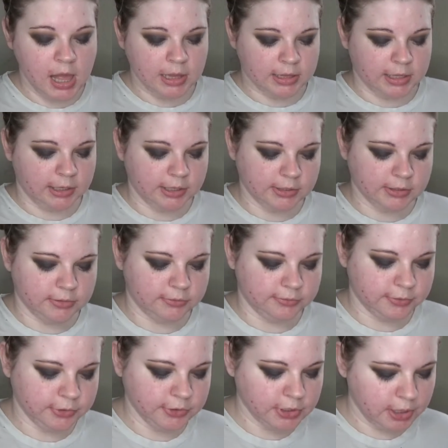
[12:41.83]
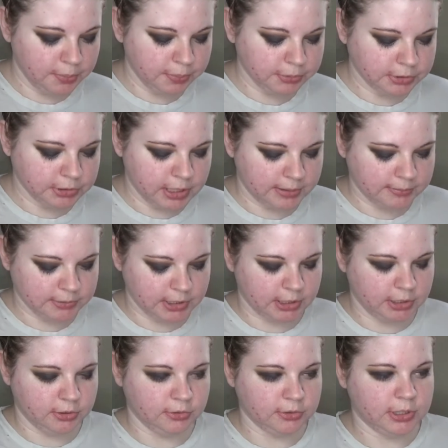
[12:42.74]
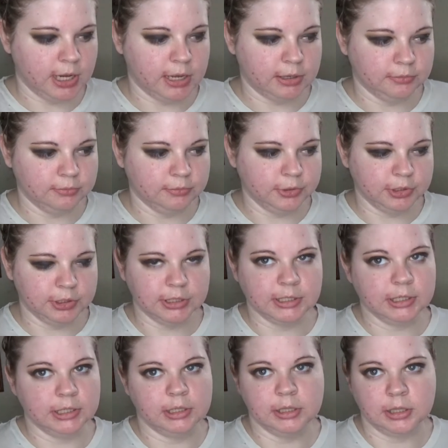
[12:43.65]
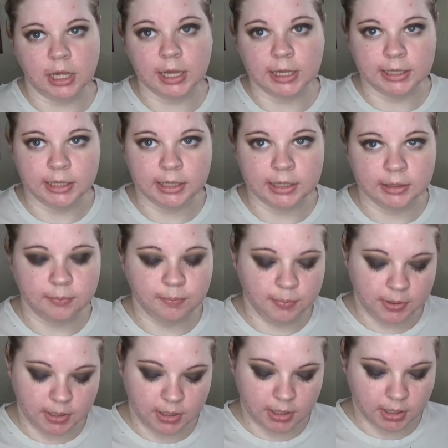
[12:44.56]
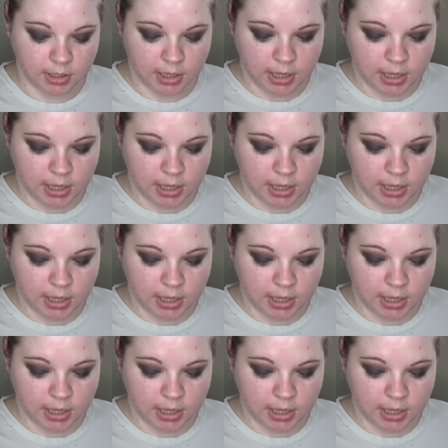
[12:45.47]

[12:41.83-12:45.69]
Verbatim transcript: Like, because the first couple times I used it, I really didn't like it, but